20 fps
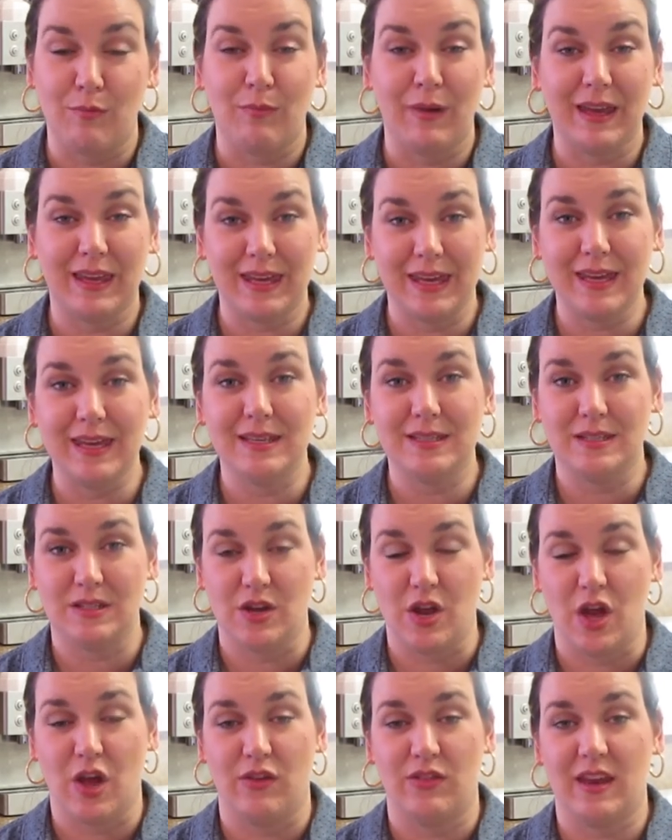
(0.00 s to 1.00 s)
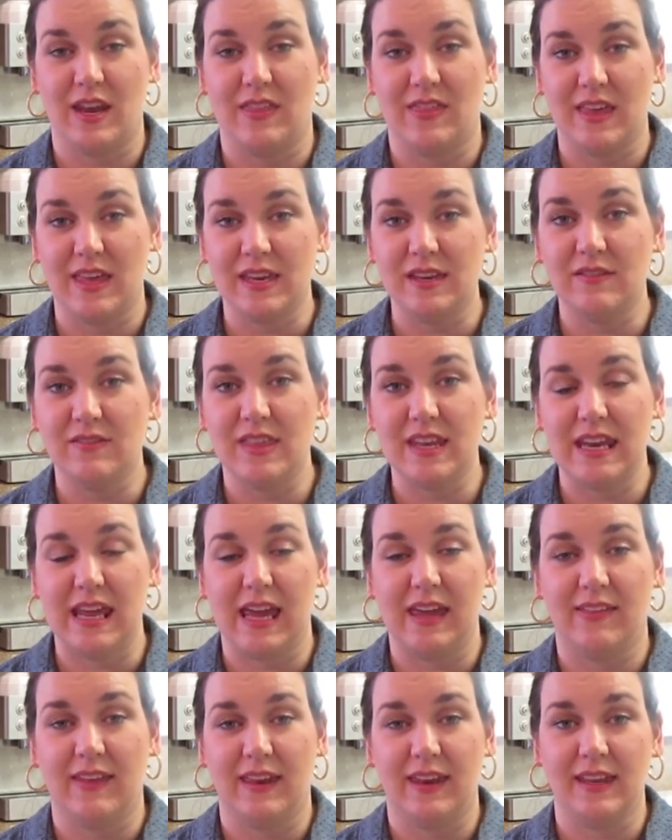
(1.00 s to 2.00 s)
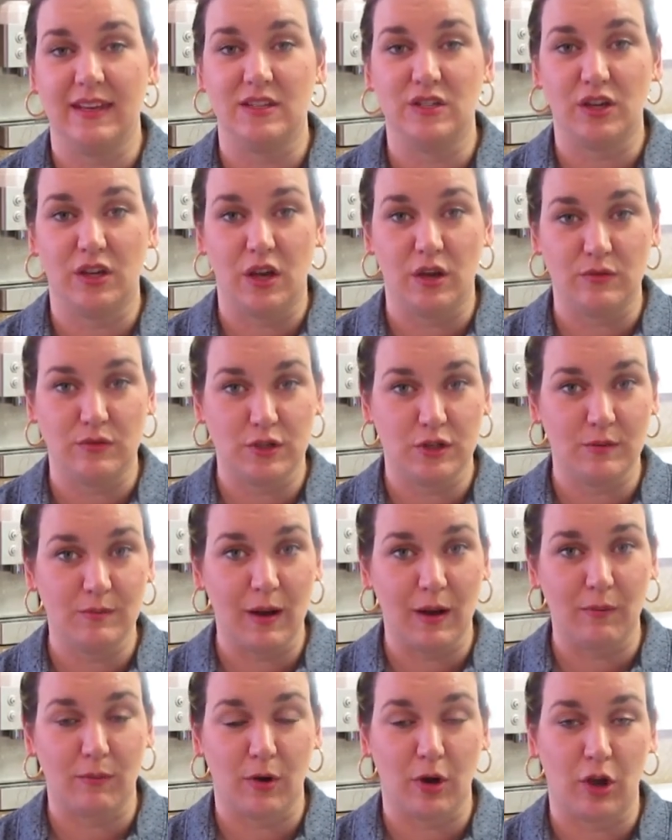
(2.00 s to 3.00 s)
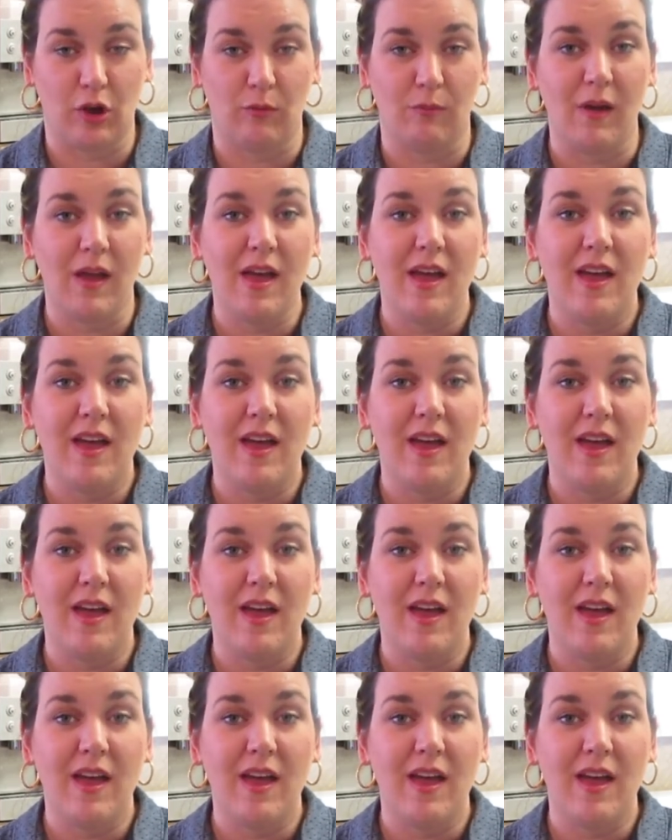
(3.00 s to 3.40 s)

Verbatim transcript: my kids know that at the end of the day they need to go to my room,